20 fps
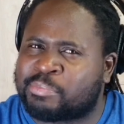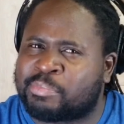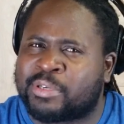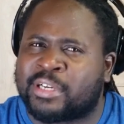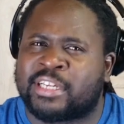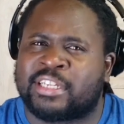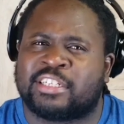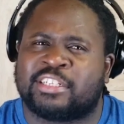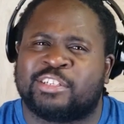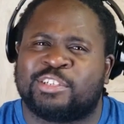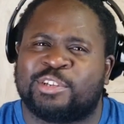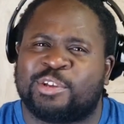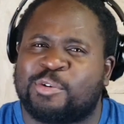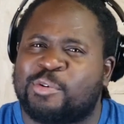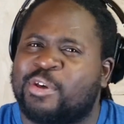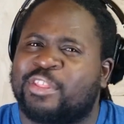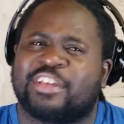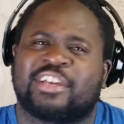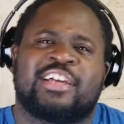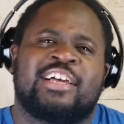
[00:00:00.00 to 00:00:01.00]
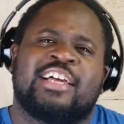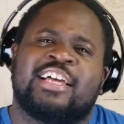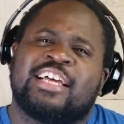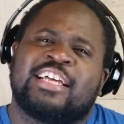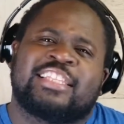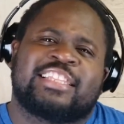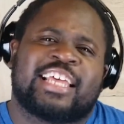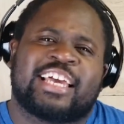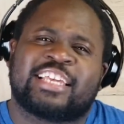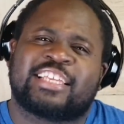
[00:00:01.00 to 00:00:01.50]
but no other.
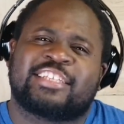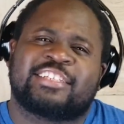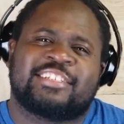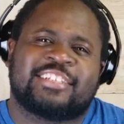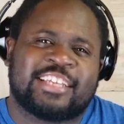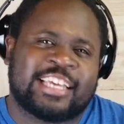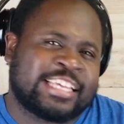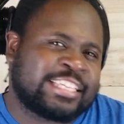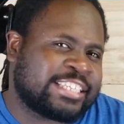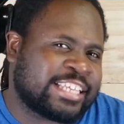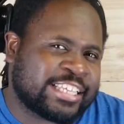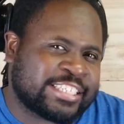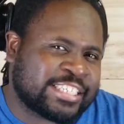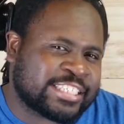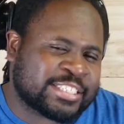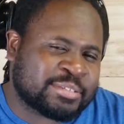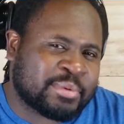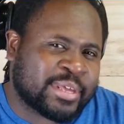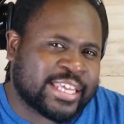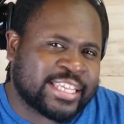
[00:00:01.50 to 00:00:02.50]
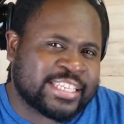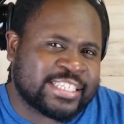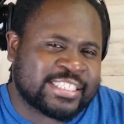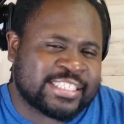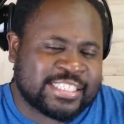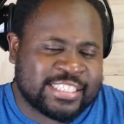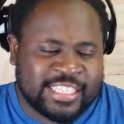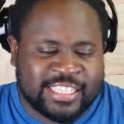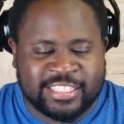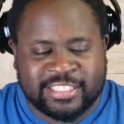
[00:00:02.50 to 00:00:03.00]
Like, it, it doesn't make any
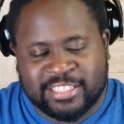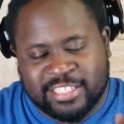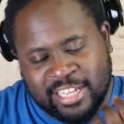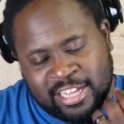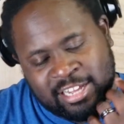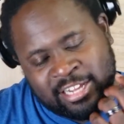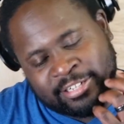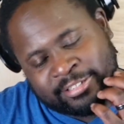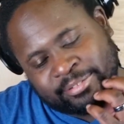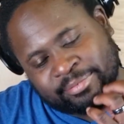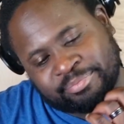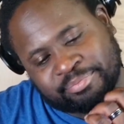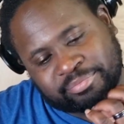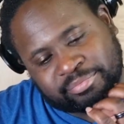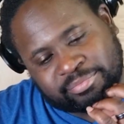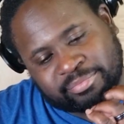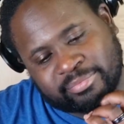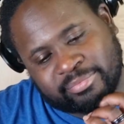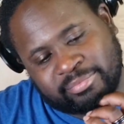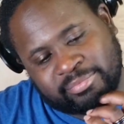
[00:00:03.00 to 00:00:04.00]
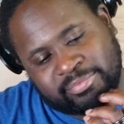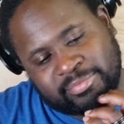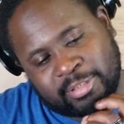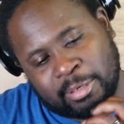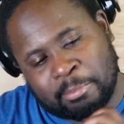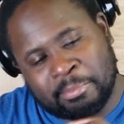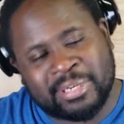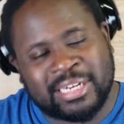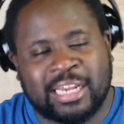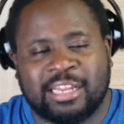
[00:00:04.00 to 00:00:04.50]
sense. Um,
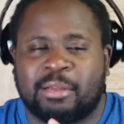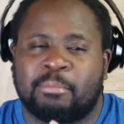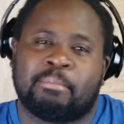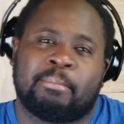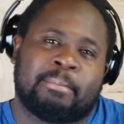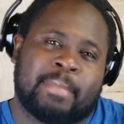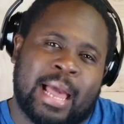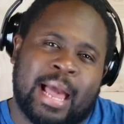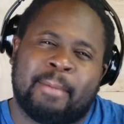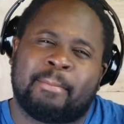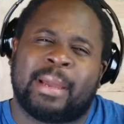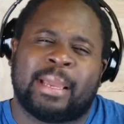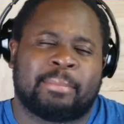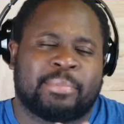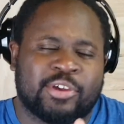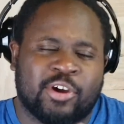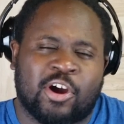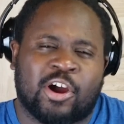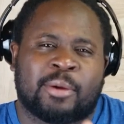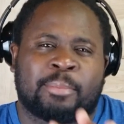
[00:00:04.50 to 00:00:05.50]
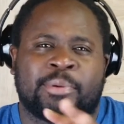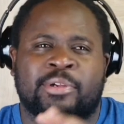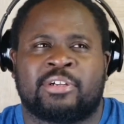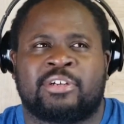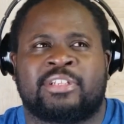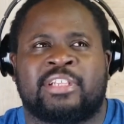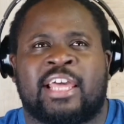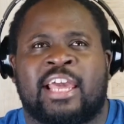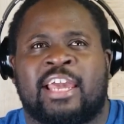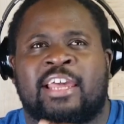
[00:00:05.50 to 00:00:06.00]
but I, I'm, I might be harping
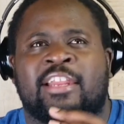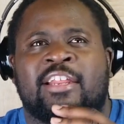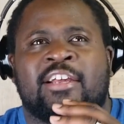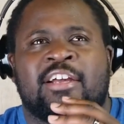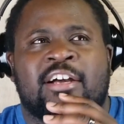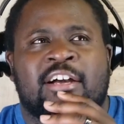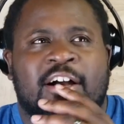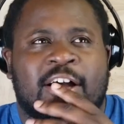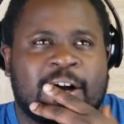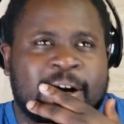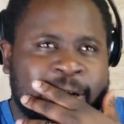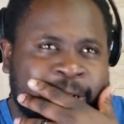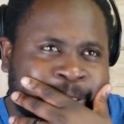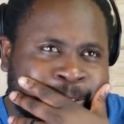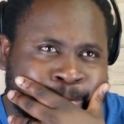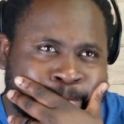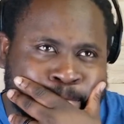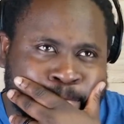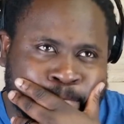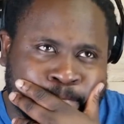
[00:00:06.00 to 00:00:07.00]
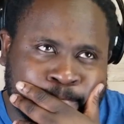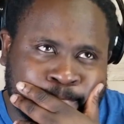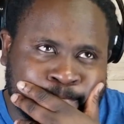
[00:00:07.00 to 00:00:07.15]
on that. Um,